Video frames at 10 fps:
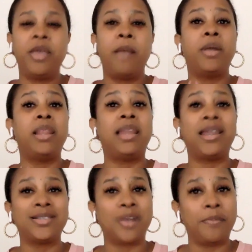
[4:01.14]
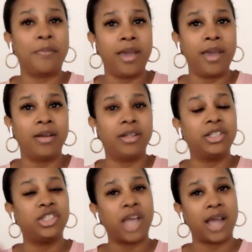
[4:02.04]
But let us compare
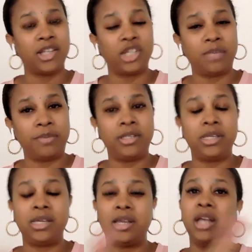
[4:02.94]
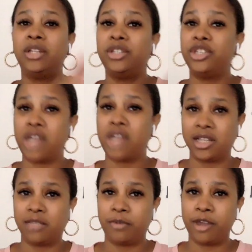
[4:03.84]
ChatGPT to
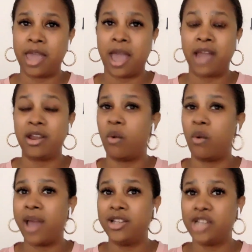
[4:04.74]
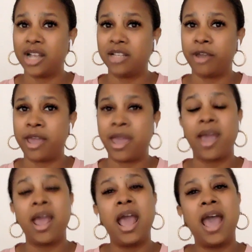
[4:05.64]
Jasper AI. Now, why Jasper
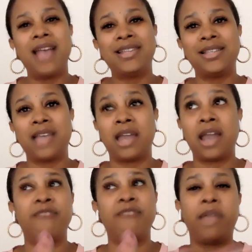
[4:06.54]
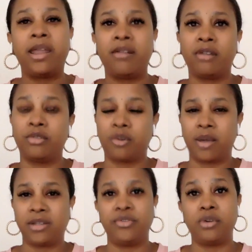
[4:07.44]
AI? As I said, I've played around with
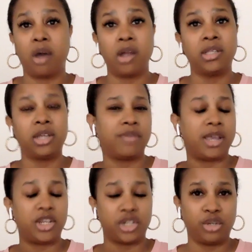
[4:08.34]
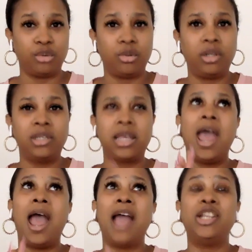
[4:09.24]
quite a few content creation tools,
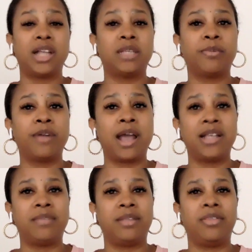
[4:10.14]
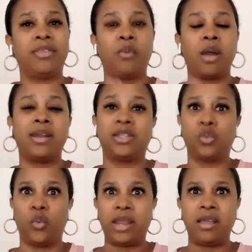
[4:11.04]
and Jasper has been the one that's
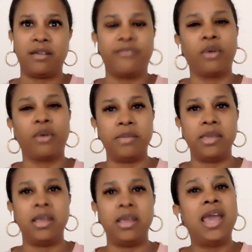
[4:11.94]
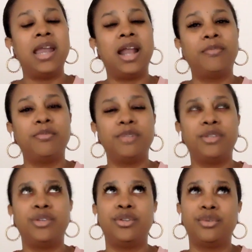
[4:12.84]
winning for me. It helps me
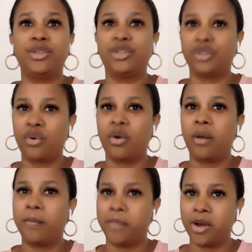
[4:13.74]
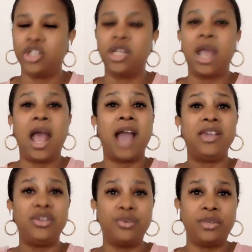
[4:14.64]
to do so much. I
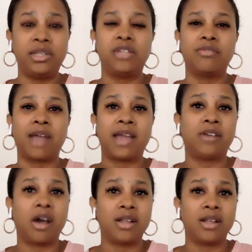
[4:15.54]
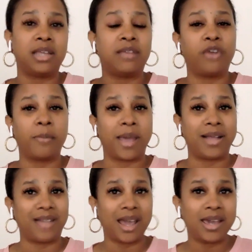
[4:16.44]
use it to write content for my
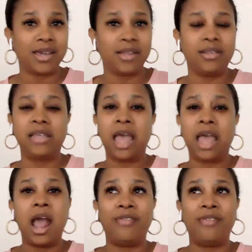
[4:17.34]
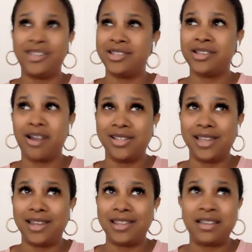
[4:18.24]
clients. And this is
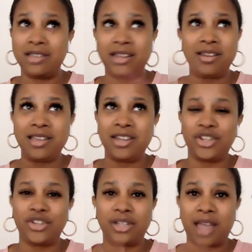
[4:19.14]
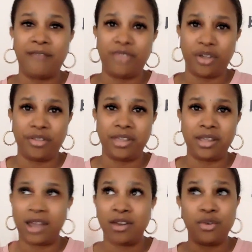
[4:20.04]
content in industries I
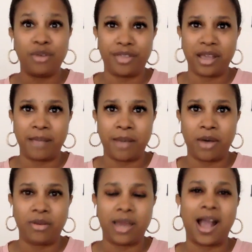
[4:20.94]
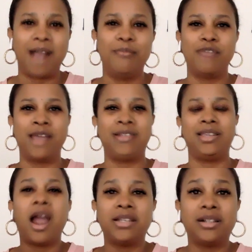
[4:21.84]
know nothing about. Like, I'm
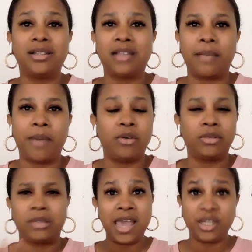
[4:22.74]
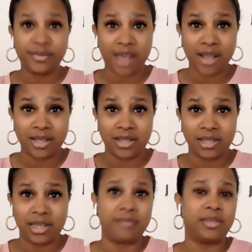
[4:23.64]
writing articles about HVAC
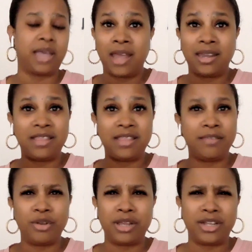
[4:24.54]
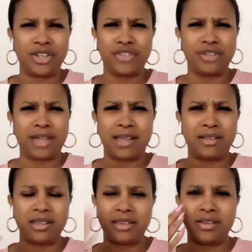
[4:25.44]
systems, and in the beauty industry,
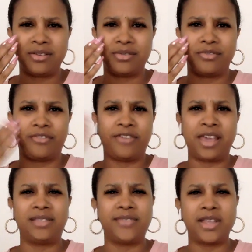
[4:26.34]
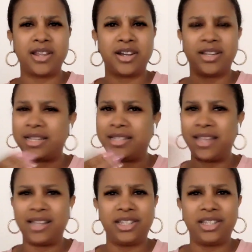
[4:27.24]
face fillers and
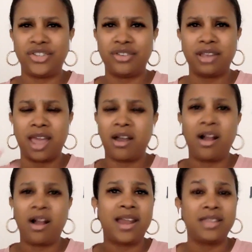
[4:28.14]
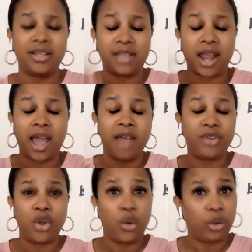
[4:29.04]
dentistry and all kind of things that I have
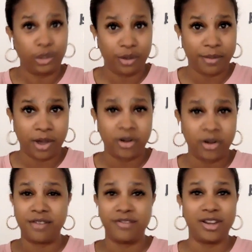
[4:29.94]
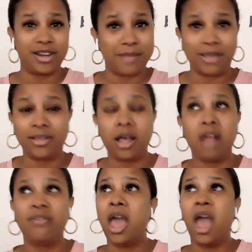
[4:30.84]
no clue about. I've never done them
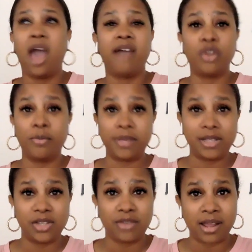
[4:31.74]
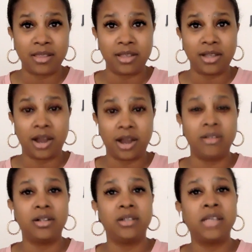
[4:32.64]
myself. I have no business writing these
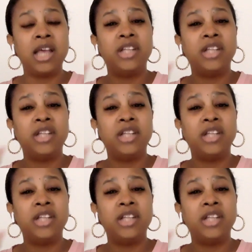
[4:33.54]
articles.